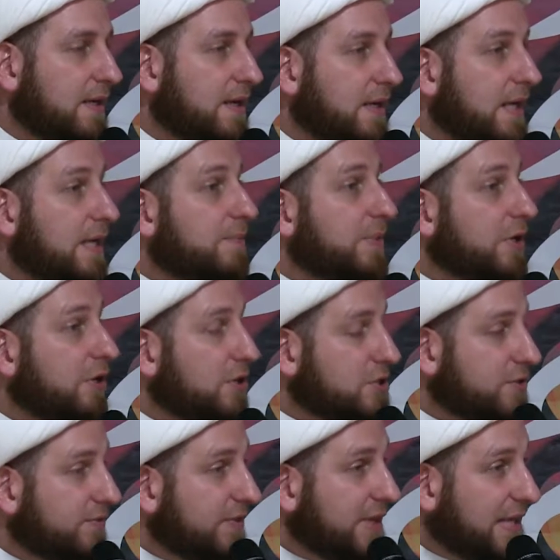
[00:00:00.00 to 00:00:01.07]
And because
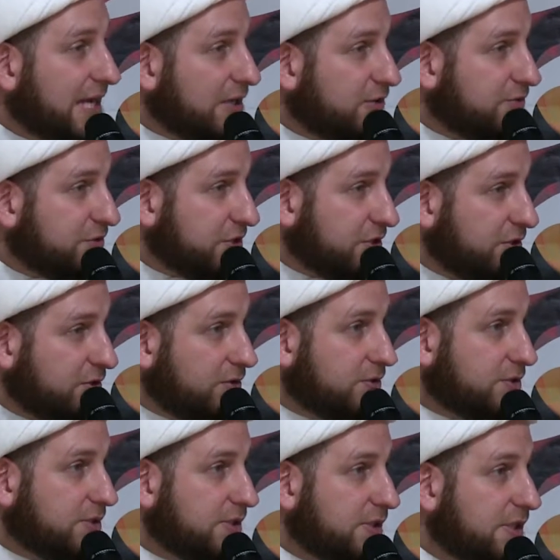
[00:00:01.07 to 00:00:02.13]
of the lack of
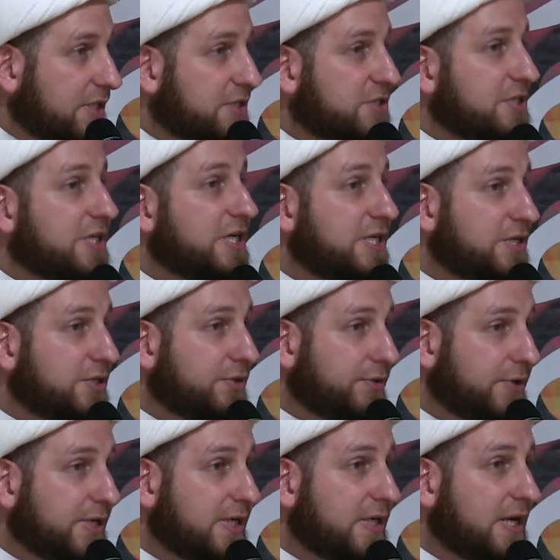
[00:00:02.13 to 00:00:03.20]
security, it's
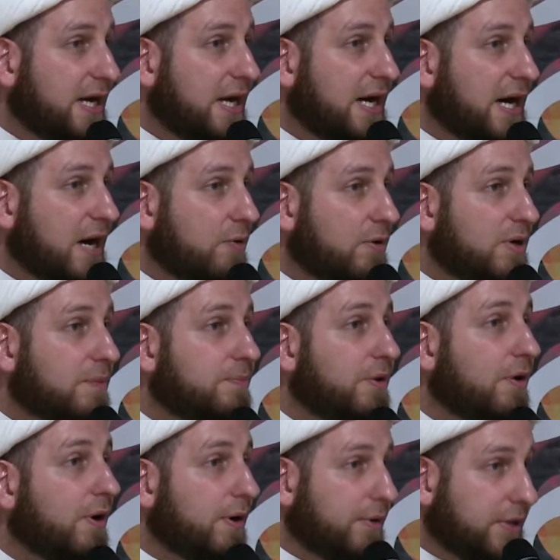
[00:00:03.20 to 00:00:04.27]
hindering our
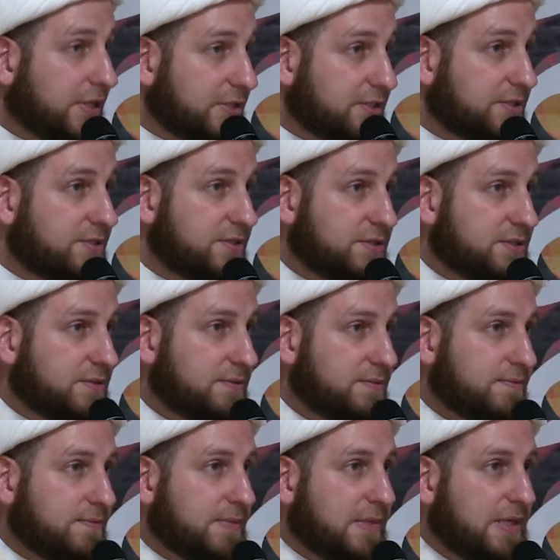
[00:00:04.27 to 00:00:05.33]
progress.
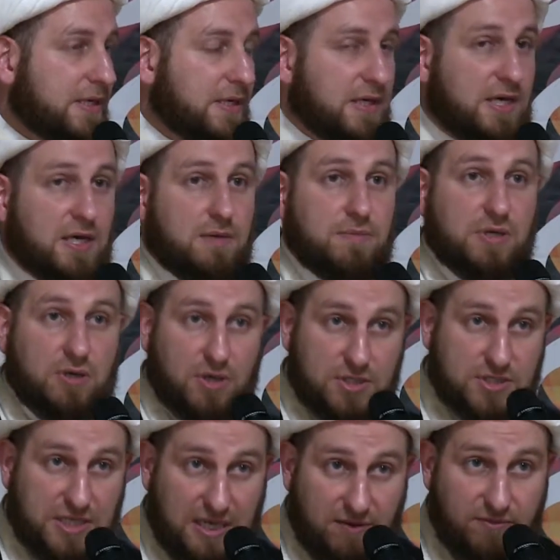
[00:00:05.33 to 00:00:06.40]

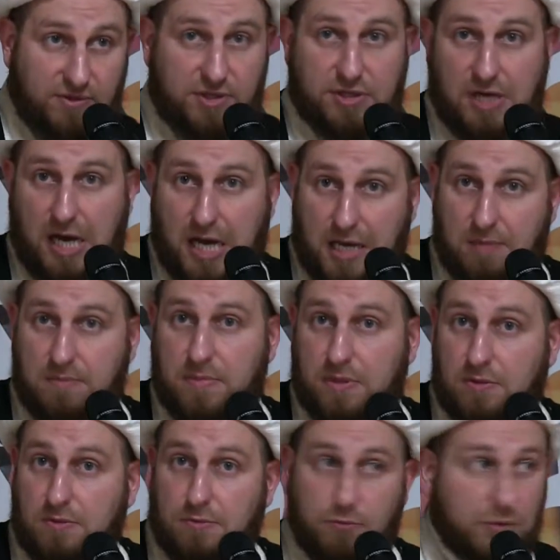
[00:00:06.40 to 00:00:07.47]
Because every time
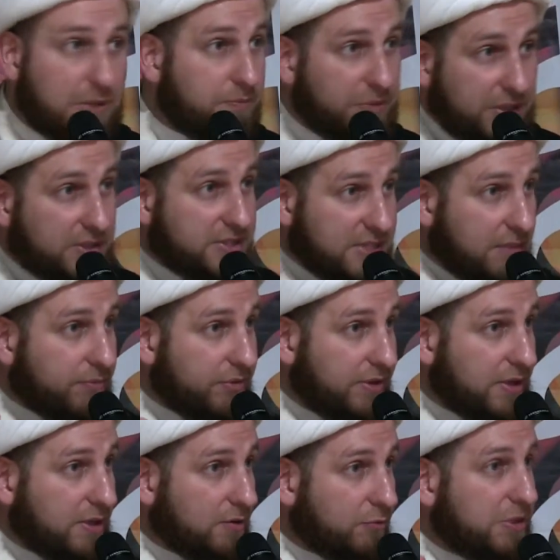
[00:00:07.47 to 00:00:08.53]
we build
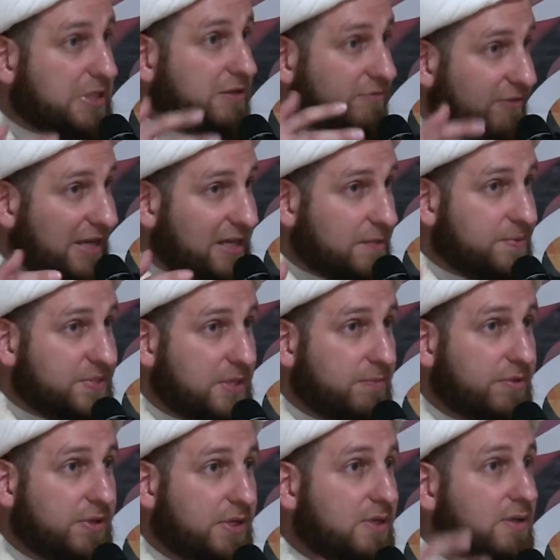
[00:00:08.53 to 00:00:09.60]
something, we develop
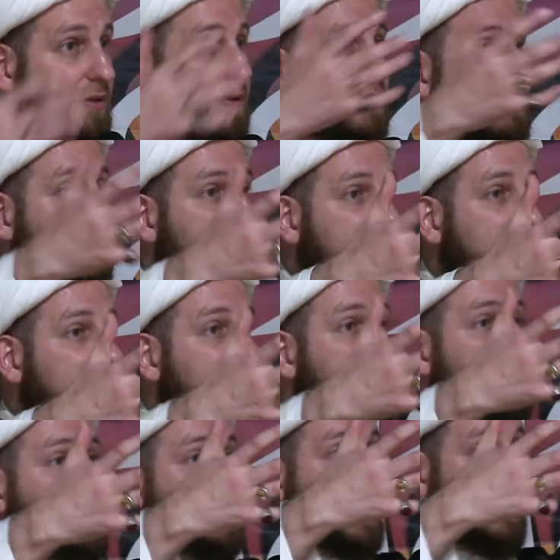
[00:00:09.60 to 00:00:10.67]
something, those
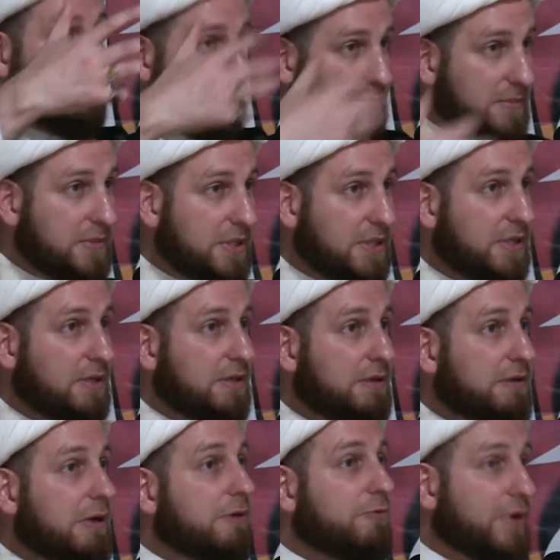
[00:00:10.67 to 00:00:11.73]
enemies come,
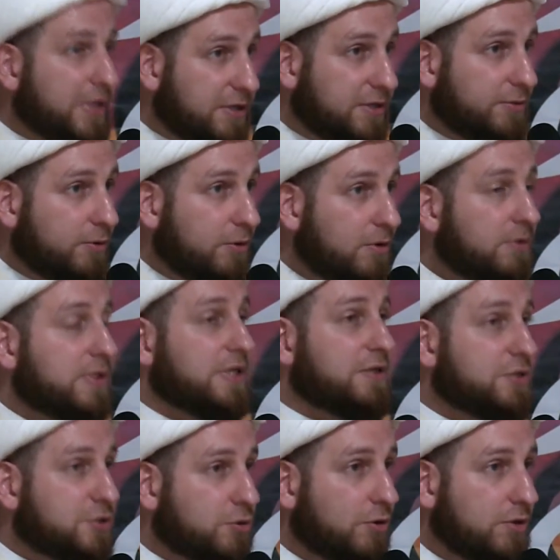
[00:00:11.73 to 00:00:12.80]
they raid it all, they
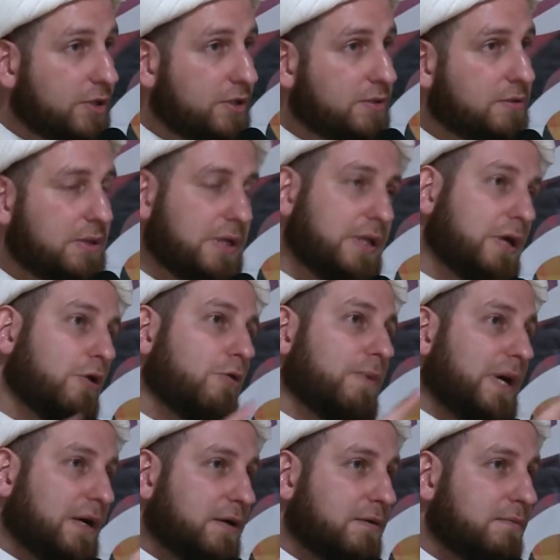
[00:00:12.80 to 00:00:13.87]
destroy it, and they go back.